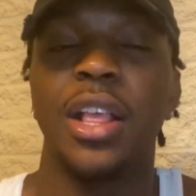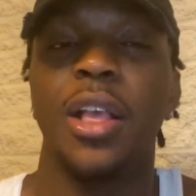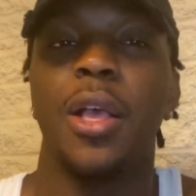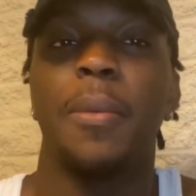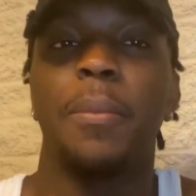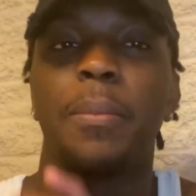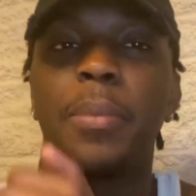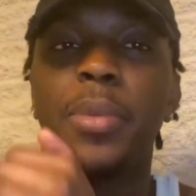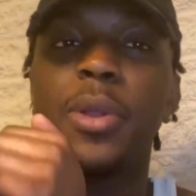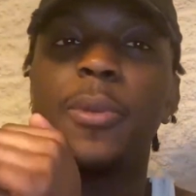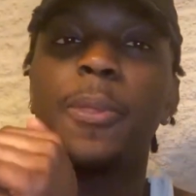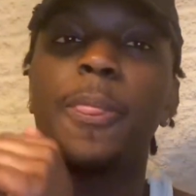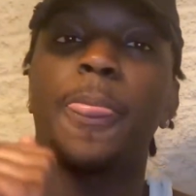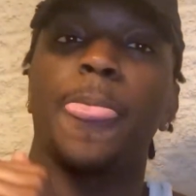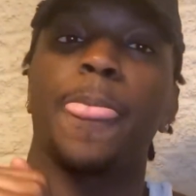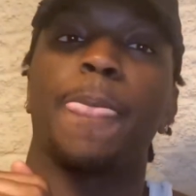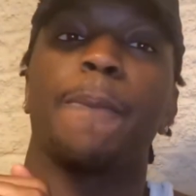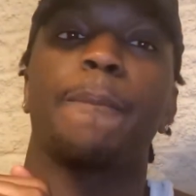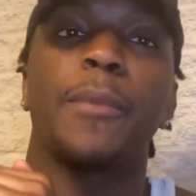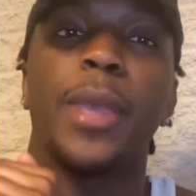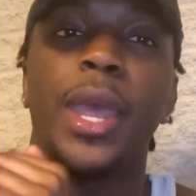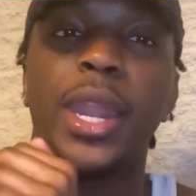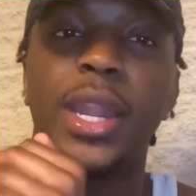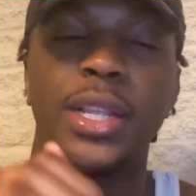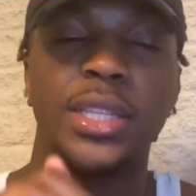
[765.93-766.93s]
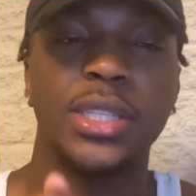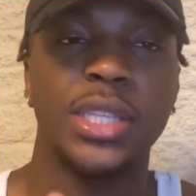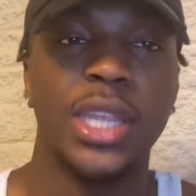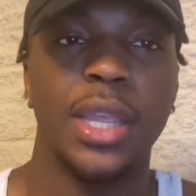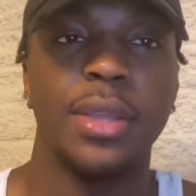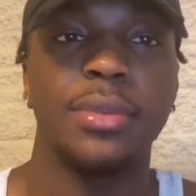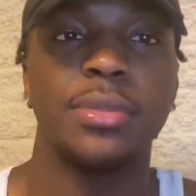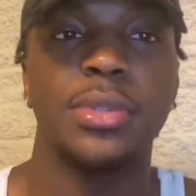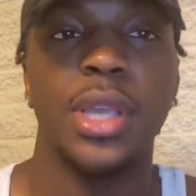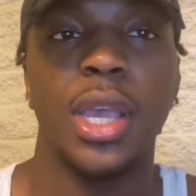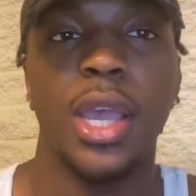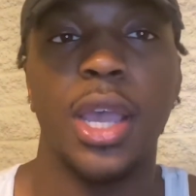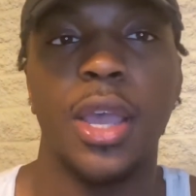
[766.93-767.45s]
But at the same
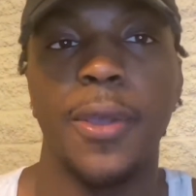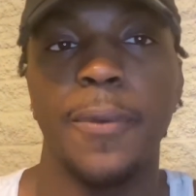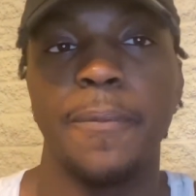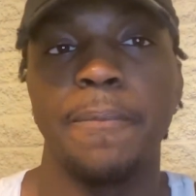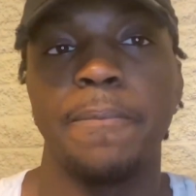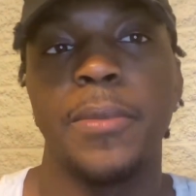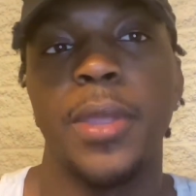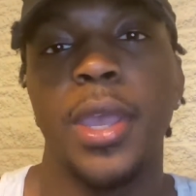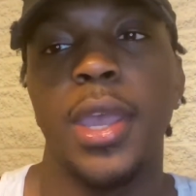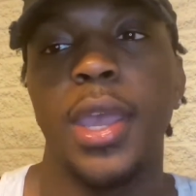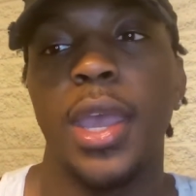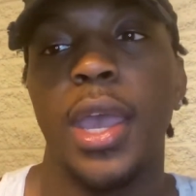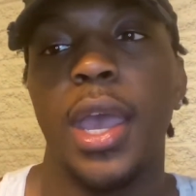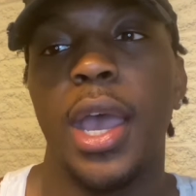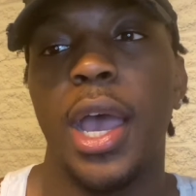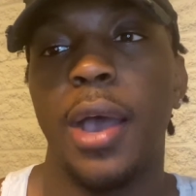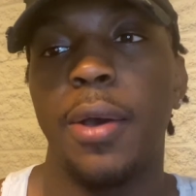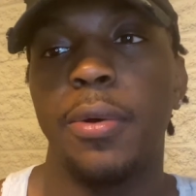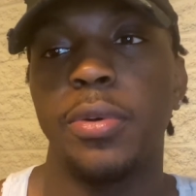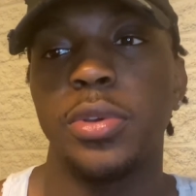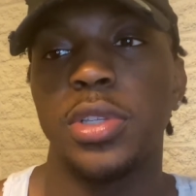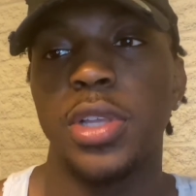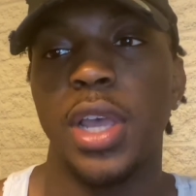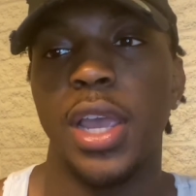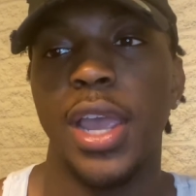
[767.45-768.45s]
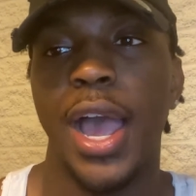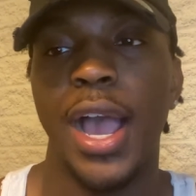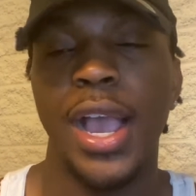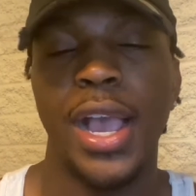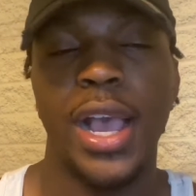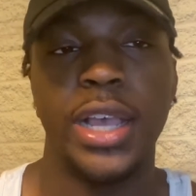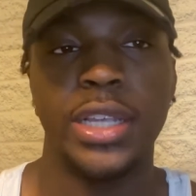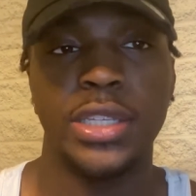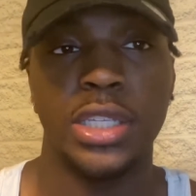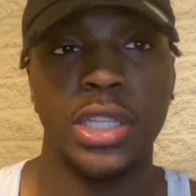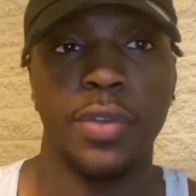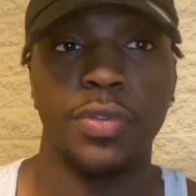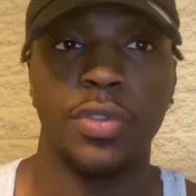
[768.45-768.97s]
time, I was like, I got
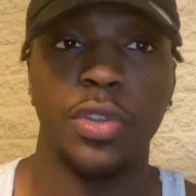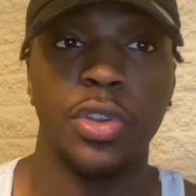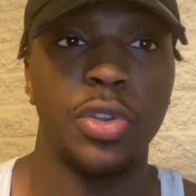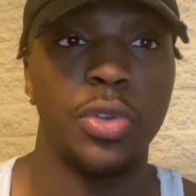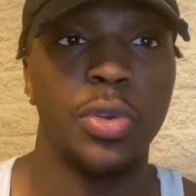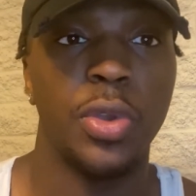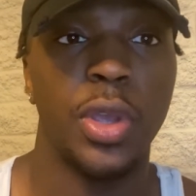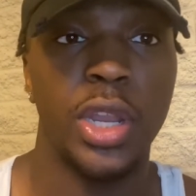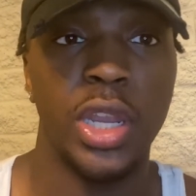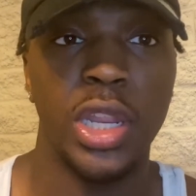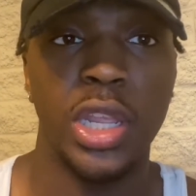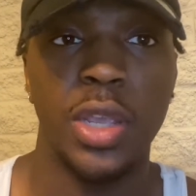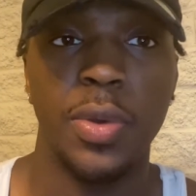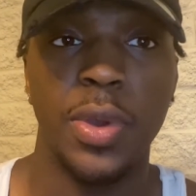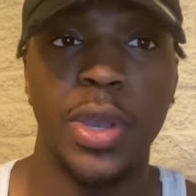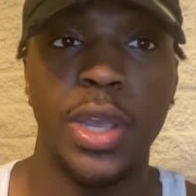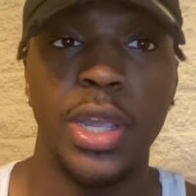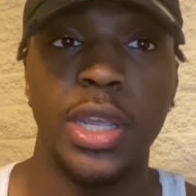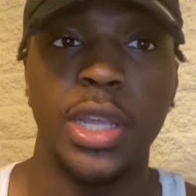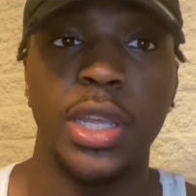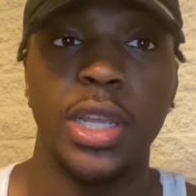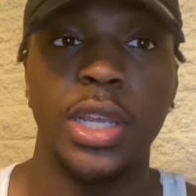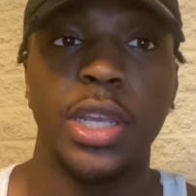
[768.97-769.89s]
stuff to do anyway.